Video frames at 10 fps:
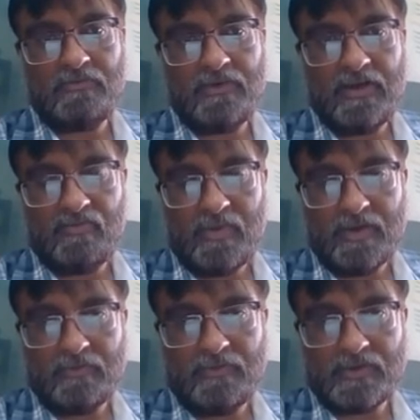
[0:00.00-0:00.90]
5
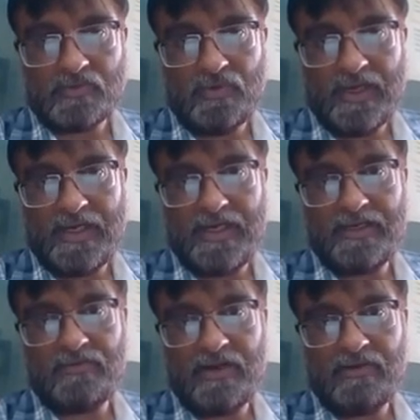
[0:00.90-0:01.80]
monophosphate,
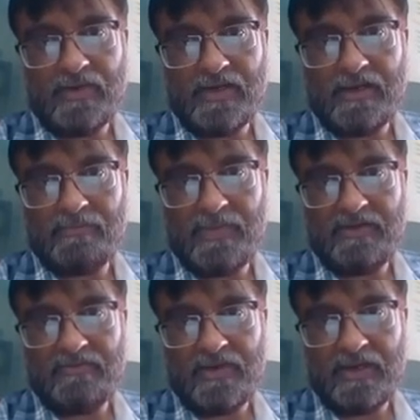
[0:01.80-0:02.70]

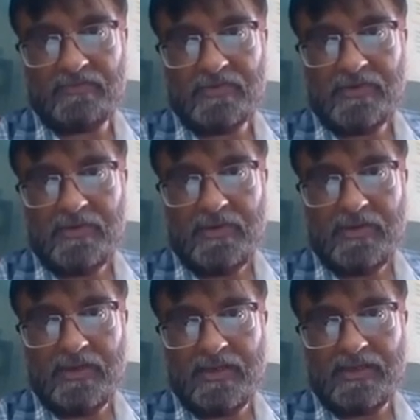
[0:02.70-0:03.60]
5-IMP,
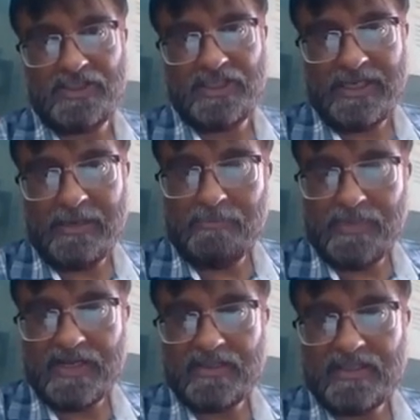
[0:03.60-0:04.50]

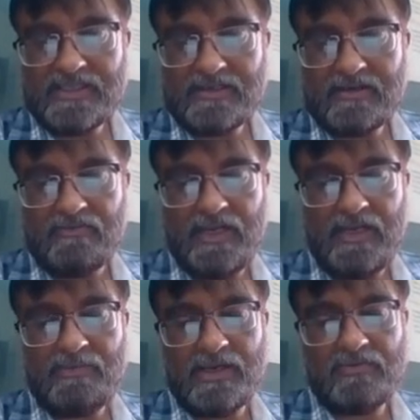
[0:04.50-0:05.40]
5-GMP. These are
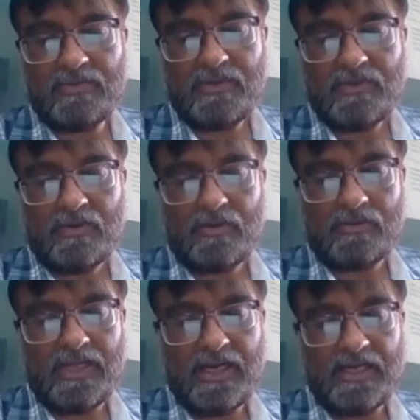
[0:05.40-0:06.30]
available on
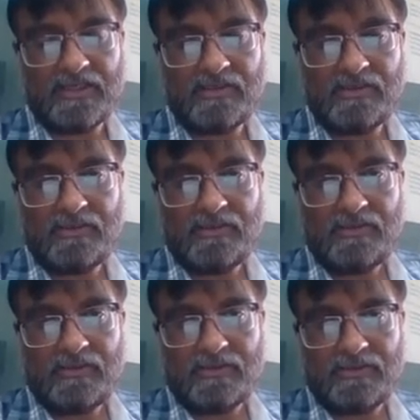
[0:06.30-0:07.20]
that
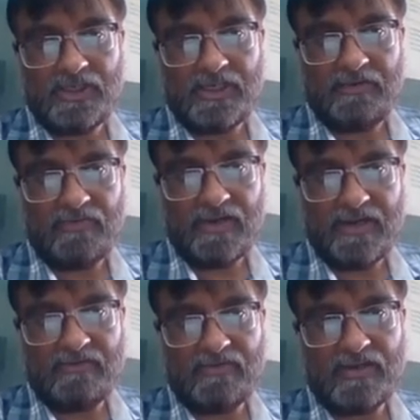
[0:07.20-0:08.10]
chicken
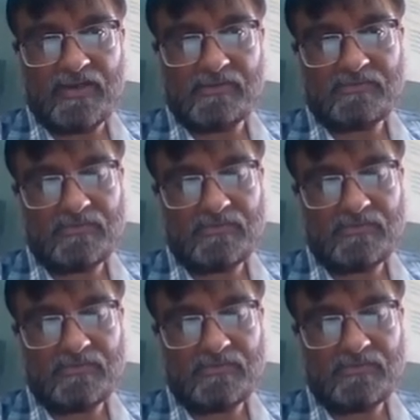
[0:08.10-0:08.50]
flavor.